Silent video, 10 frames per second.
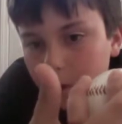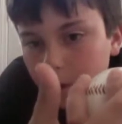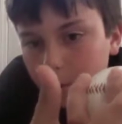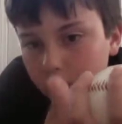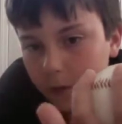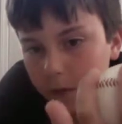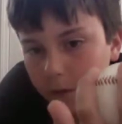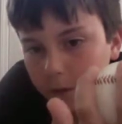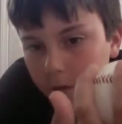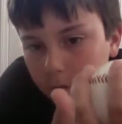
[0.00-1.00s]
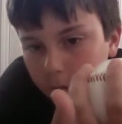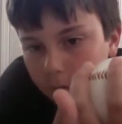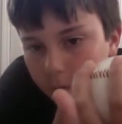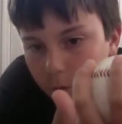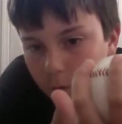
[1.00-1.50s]
3,
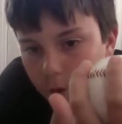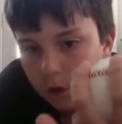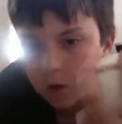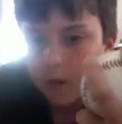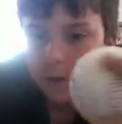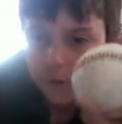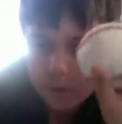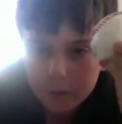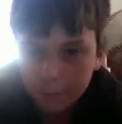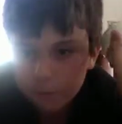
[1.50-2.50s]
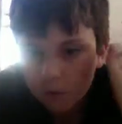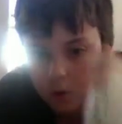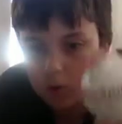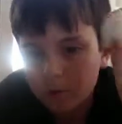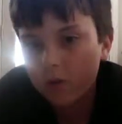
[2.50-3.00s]
4, and you throw it
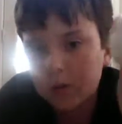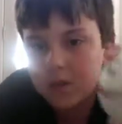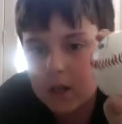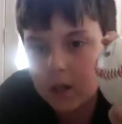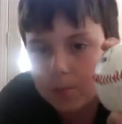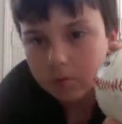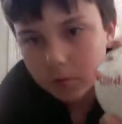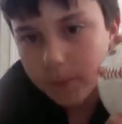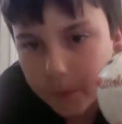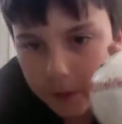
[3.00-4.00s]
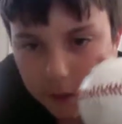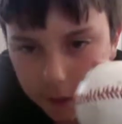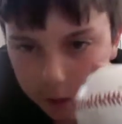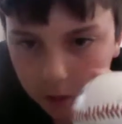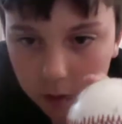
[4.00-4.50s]
over the top,
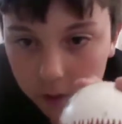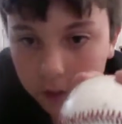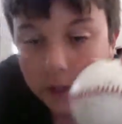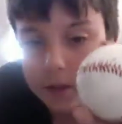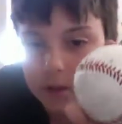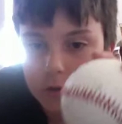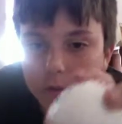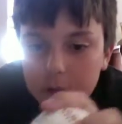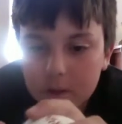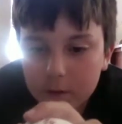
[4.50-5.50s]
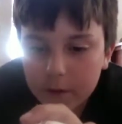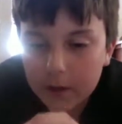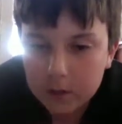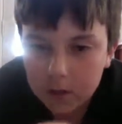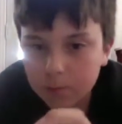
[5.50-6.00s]
and it's the
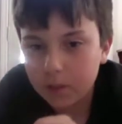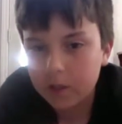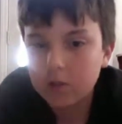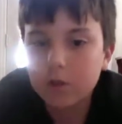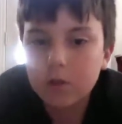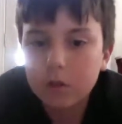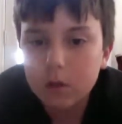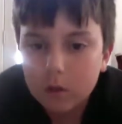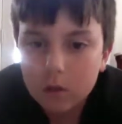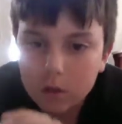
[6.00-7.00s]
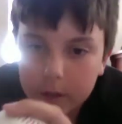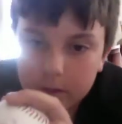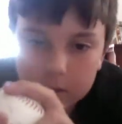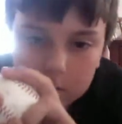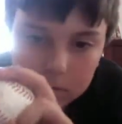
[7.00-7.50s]
fastest pitch,
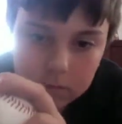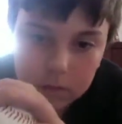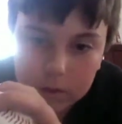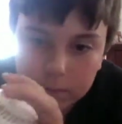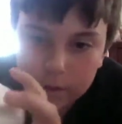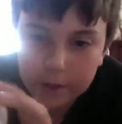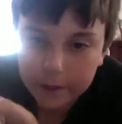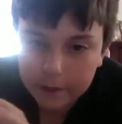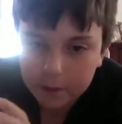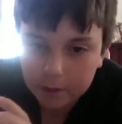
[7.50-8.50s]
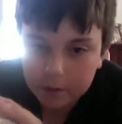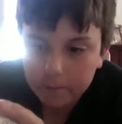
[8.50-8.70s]
and it's pretty accurate.